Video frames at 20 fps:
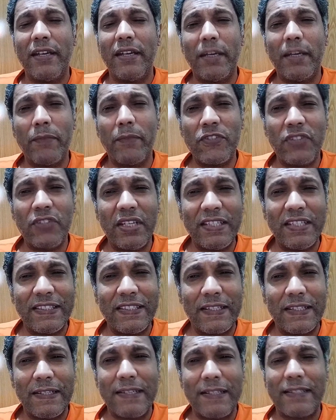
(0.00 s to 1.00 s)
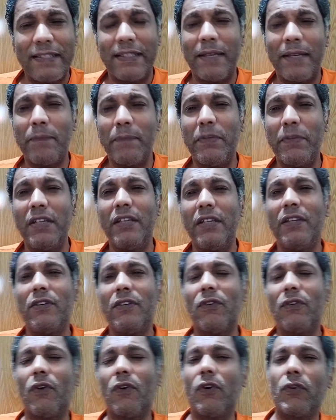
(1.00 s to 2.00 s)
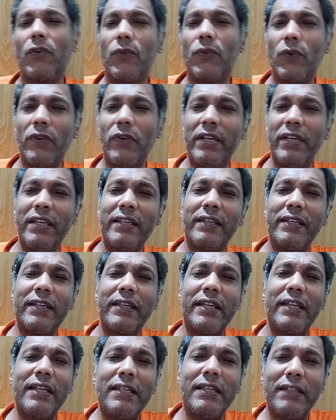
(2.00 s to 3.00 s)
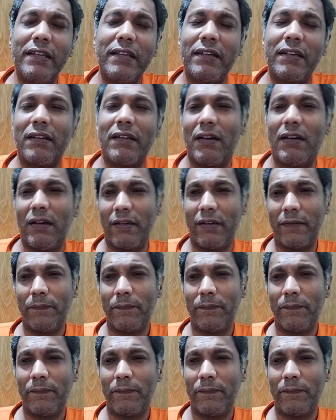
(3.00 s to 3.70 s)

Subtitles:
demonstrations have been ongoing in Iran.